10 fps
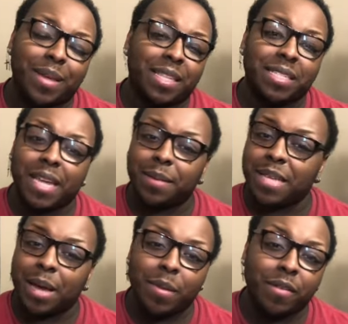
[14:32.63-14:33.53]
at the same
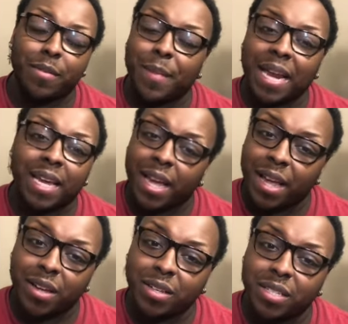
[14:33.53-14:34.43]
time with everybody
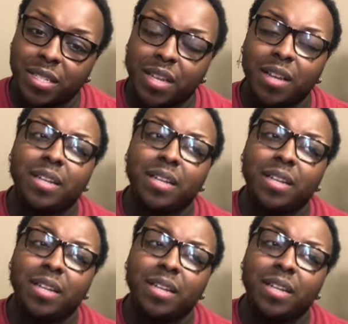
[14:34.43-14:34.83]
else?